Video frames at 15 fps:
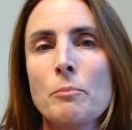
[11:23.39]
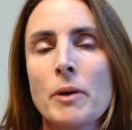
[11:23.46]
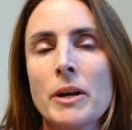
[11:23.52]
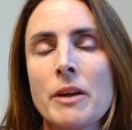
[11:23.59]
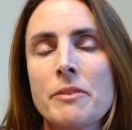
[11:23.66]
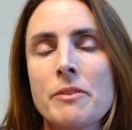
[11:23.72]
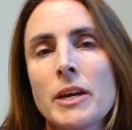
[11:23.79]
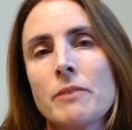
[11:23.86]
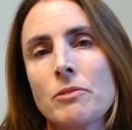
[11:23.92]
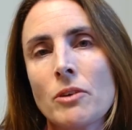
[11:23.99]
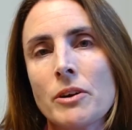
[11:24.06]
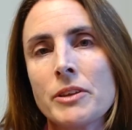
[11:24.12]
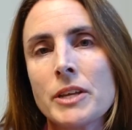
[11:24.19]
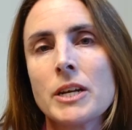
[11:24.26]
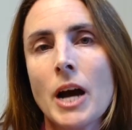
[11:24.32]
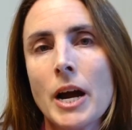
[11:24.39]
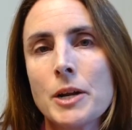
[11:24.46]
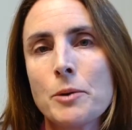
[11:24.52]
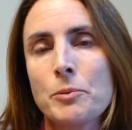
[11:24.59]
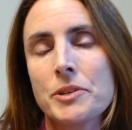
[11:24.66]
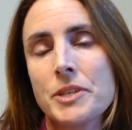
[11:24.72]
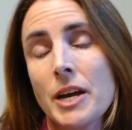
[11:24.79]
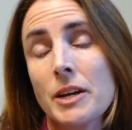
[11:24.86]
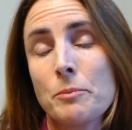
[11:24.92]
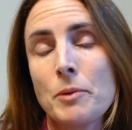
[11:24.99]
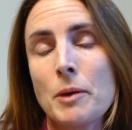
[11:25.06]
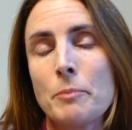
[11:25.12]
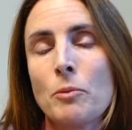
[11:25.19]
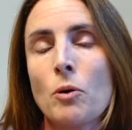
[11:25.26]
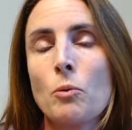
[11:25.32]
But I think if you're in the 90% of
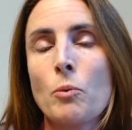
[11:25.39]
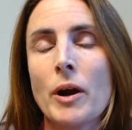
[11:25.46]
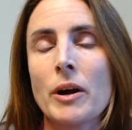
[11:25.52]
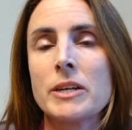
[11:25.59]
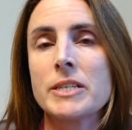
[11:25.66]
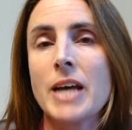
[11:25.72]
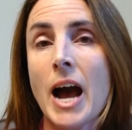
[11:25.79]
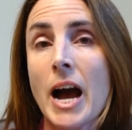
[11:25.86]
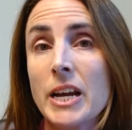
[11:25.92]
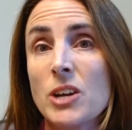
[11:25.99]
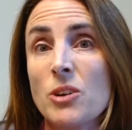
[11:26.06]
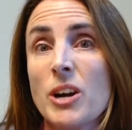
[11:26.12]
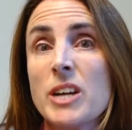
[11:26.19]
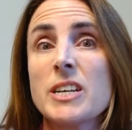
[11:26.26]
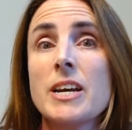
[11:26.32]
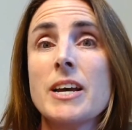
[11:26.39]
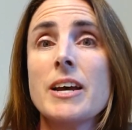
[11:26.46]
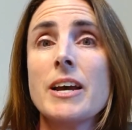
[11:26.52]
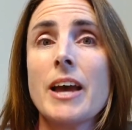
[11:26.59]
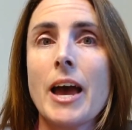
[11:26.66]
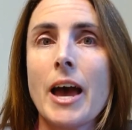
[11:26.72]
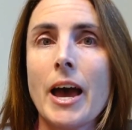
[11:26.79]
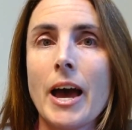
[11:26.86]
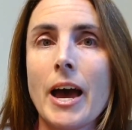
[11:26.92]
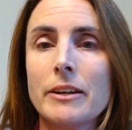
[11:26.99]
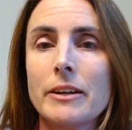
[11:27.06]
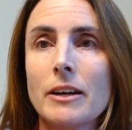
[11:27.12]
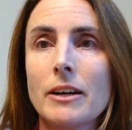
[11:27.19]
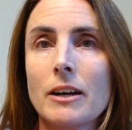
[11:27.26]
people where it's accurate and